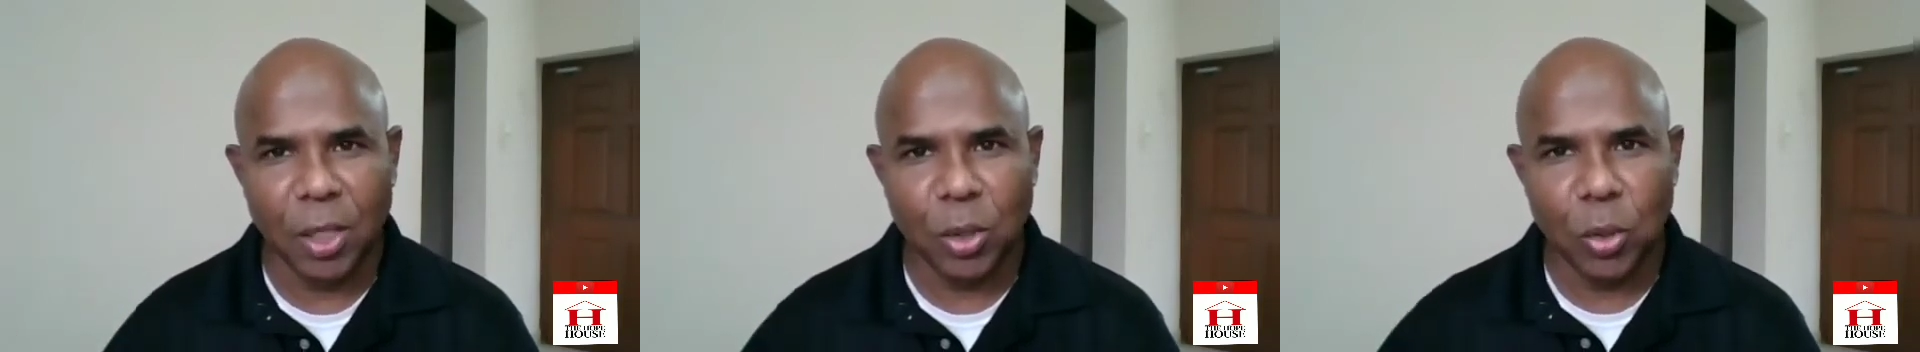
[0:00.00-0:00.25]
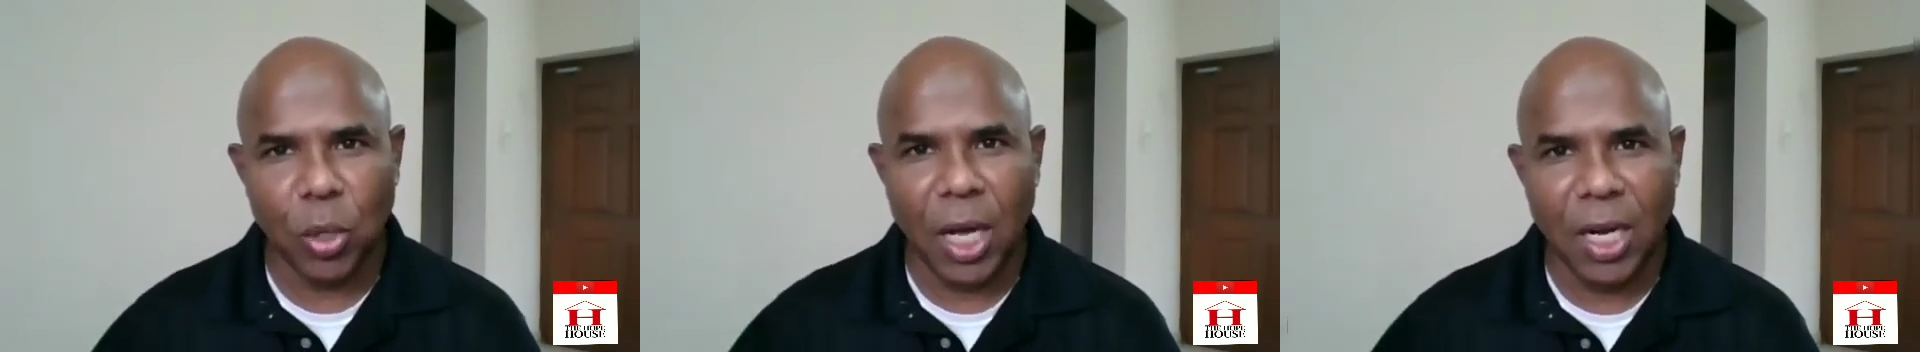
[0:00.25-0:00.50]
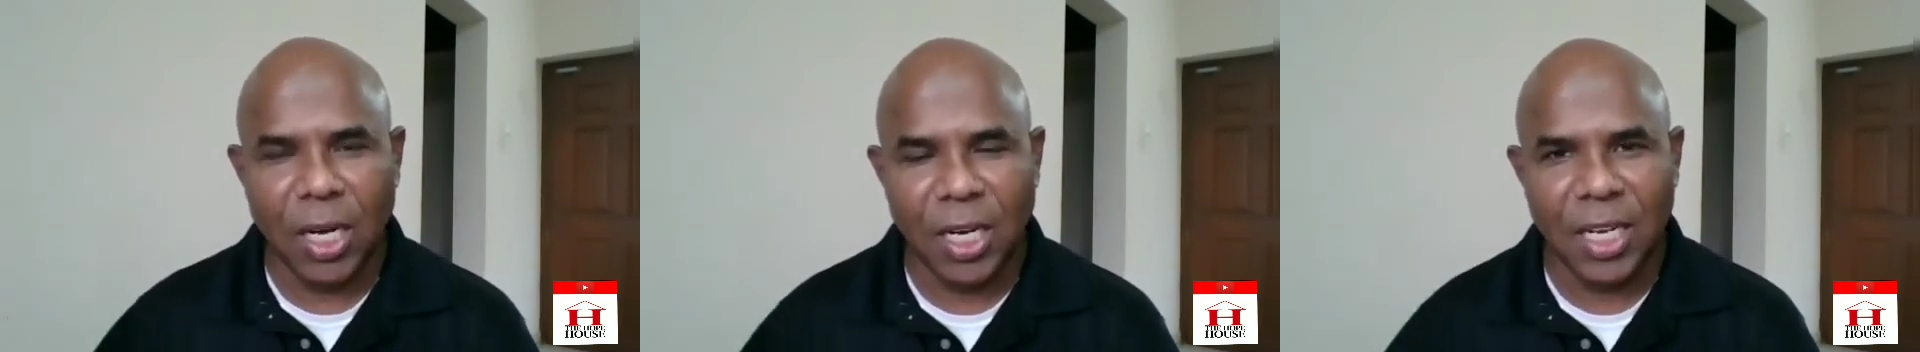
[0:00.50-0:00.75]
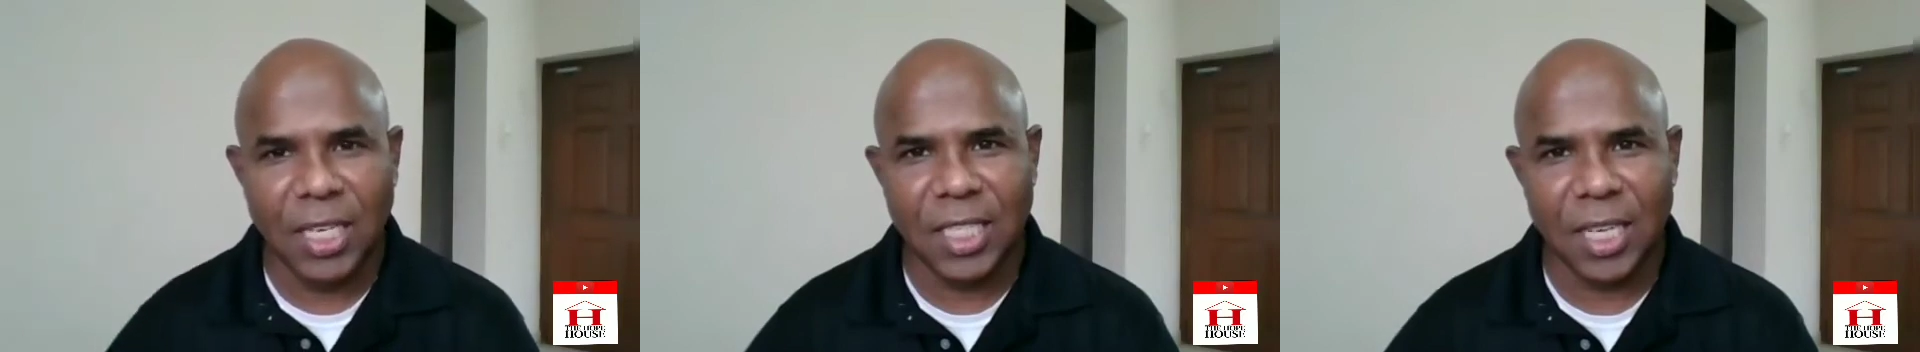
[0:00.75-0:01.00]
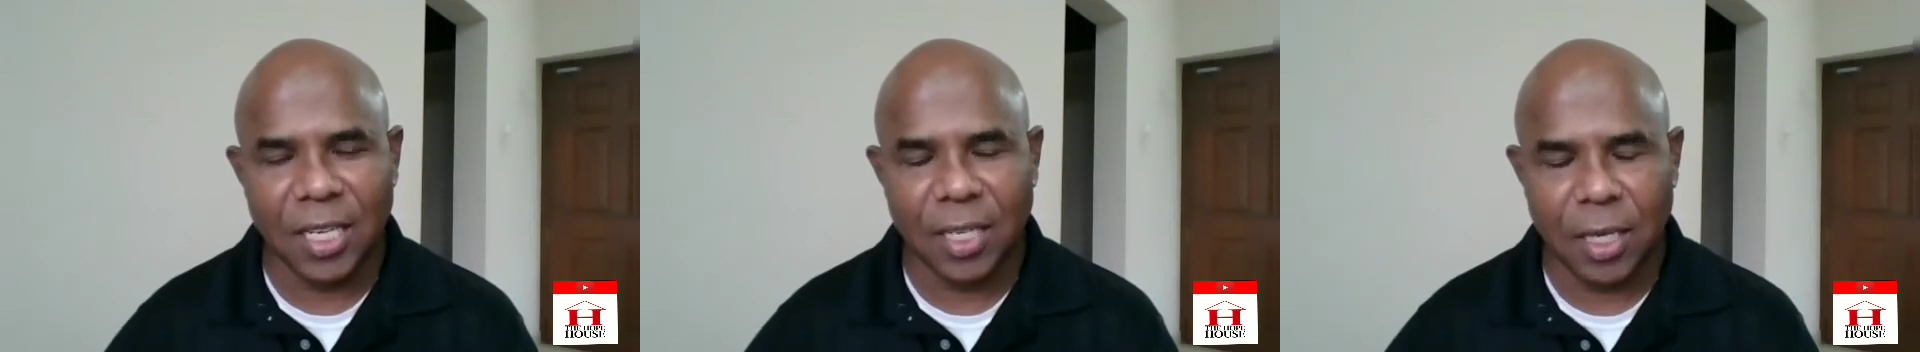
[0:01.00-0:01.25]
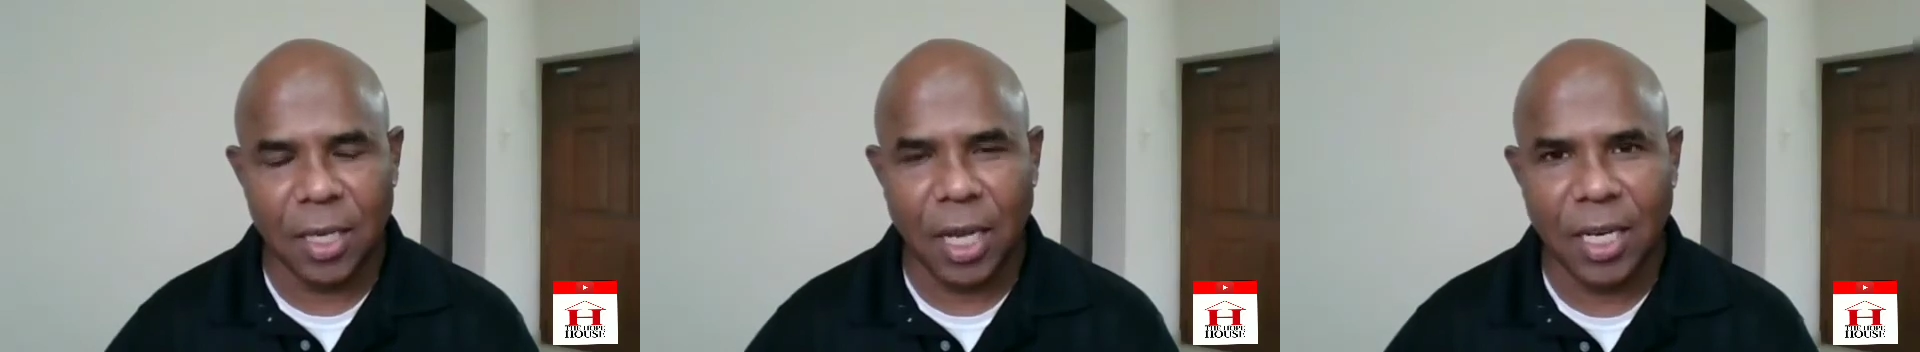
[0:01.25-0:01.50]
So
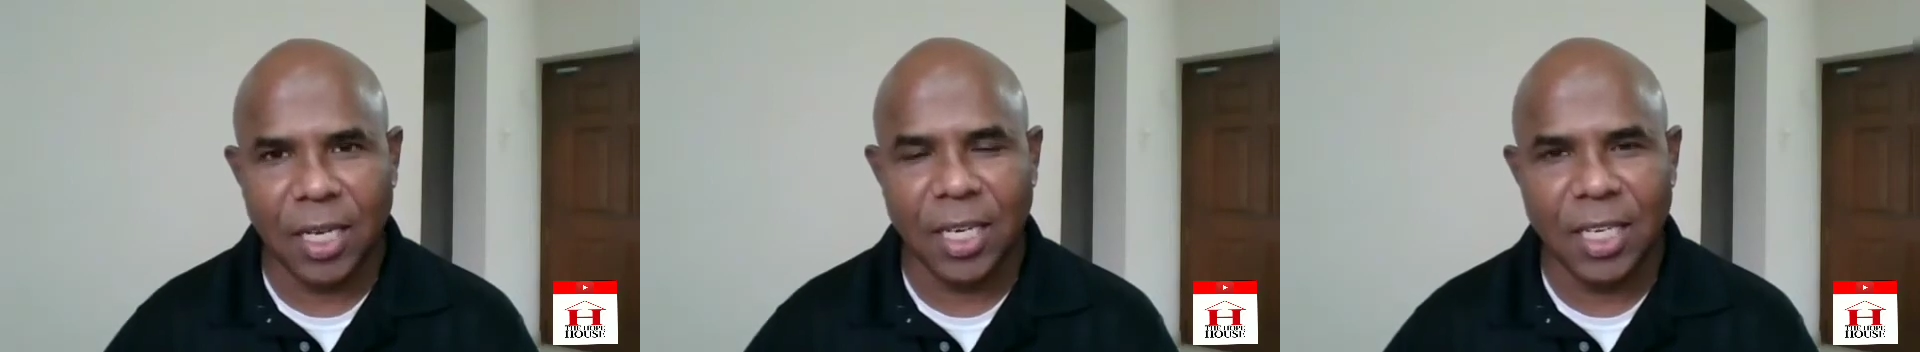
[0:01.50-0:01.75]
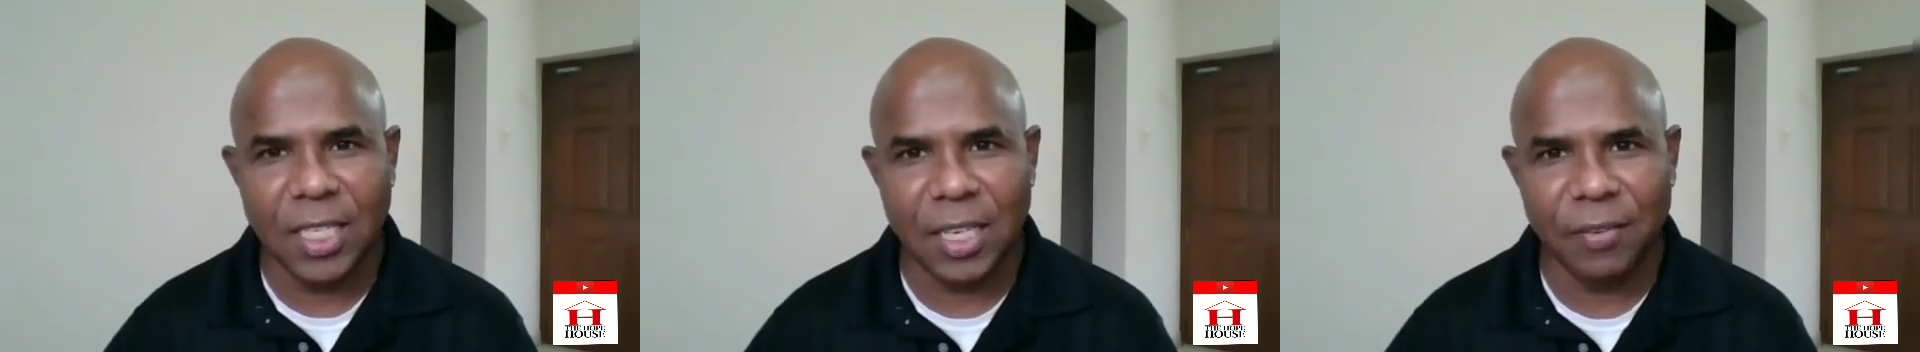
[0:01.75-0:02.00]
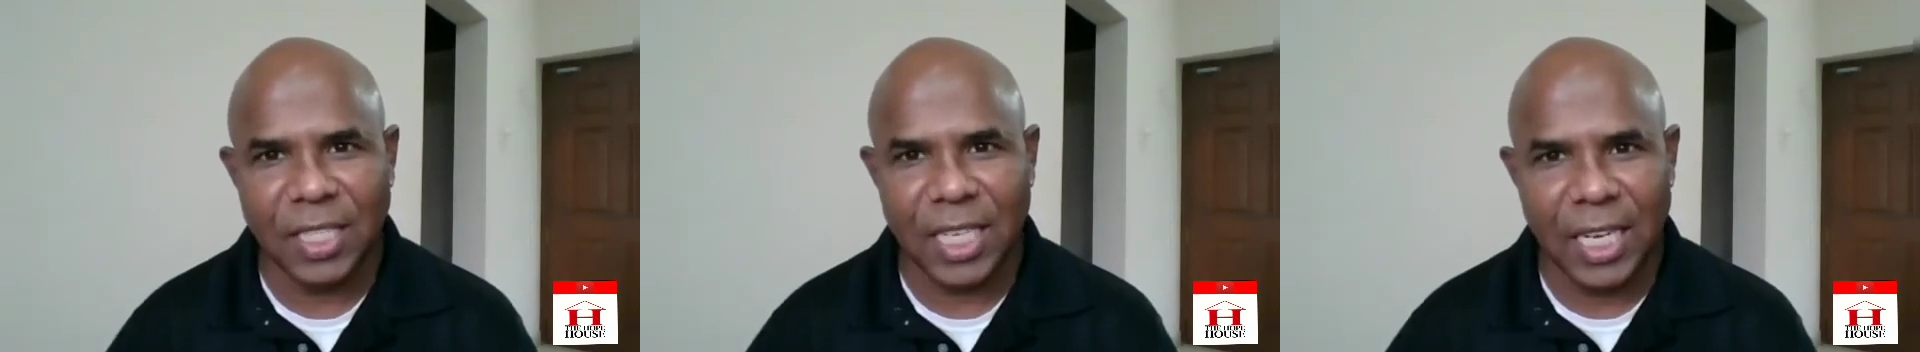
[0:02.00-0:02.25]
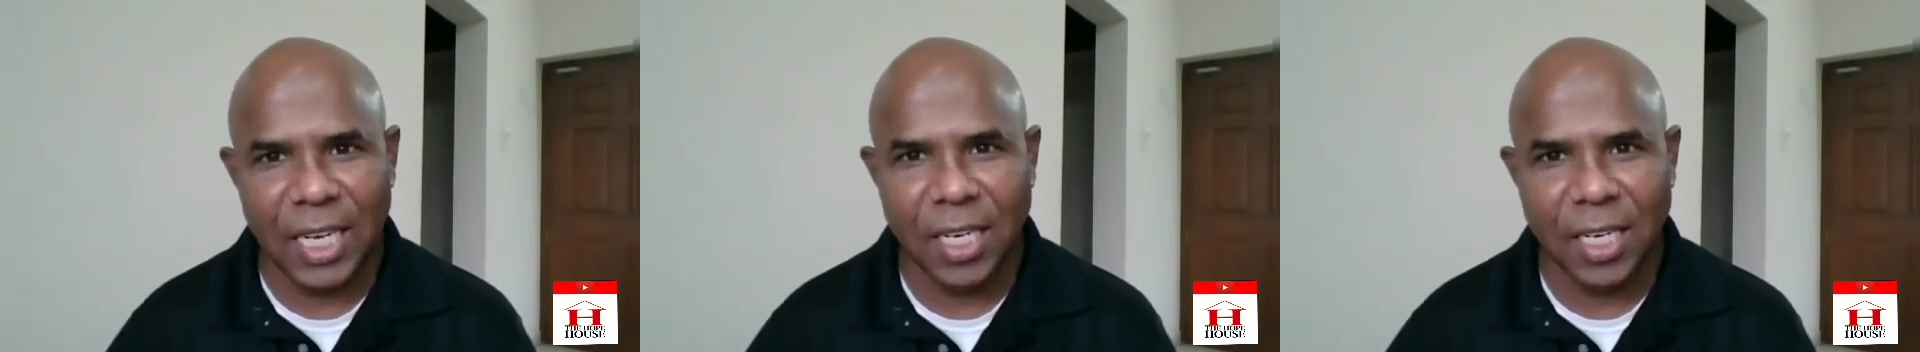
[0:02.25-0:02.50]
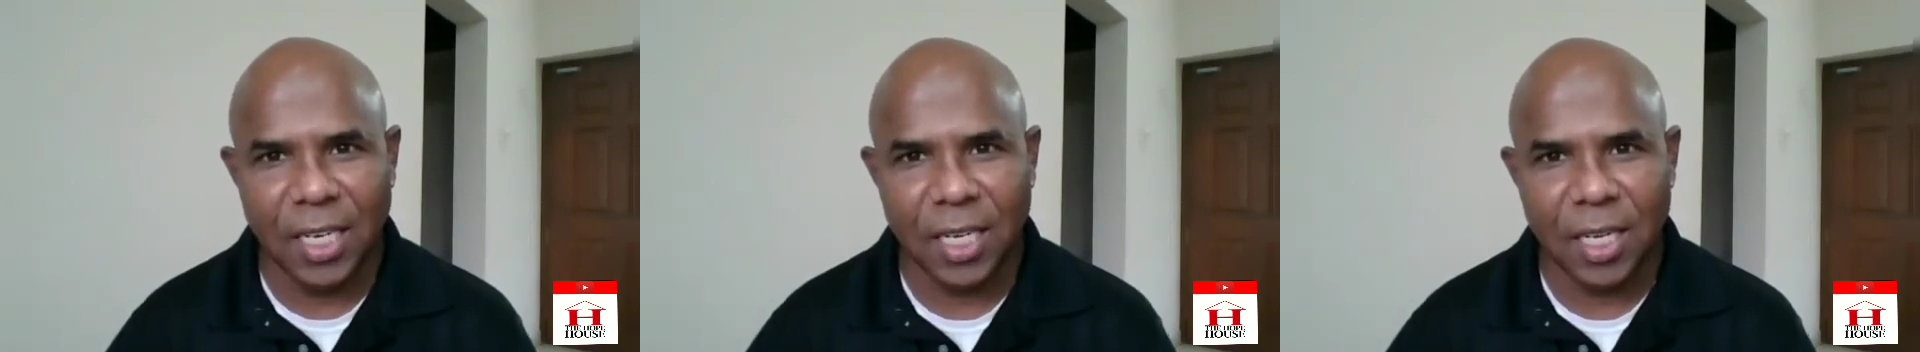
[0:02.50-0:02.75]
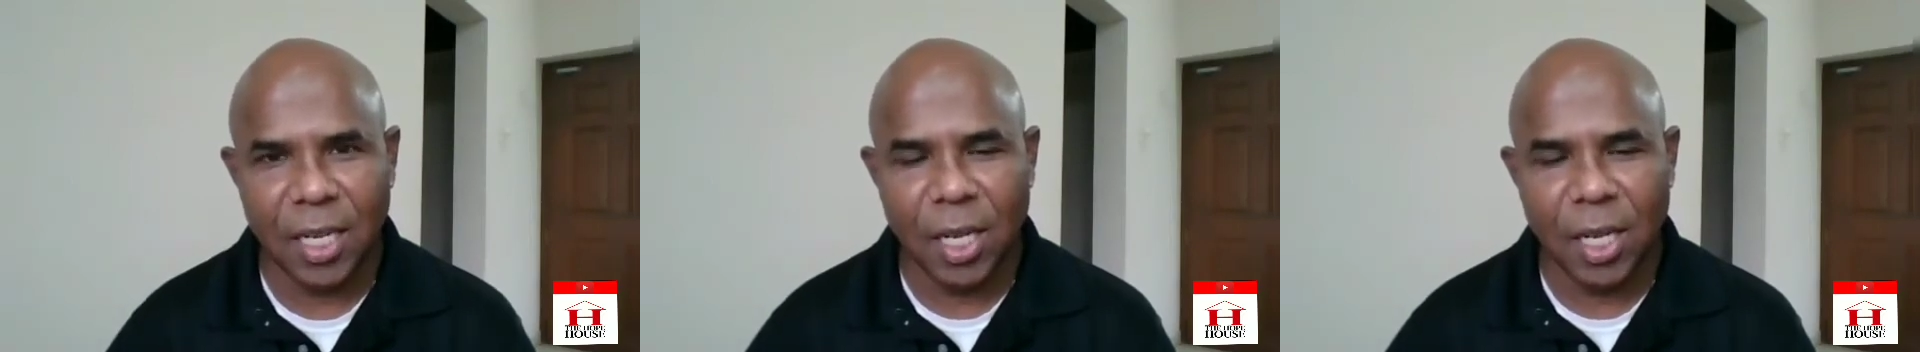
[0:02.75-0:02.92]
117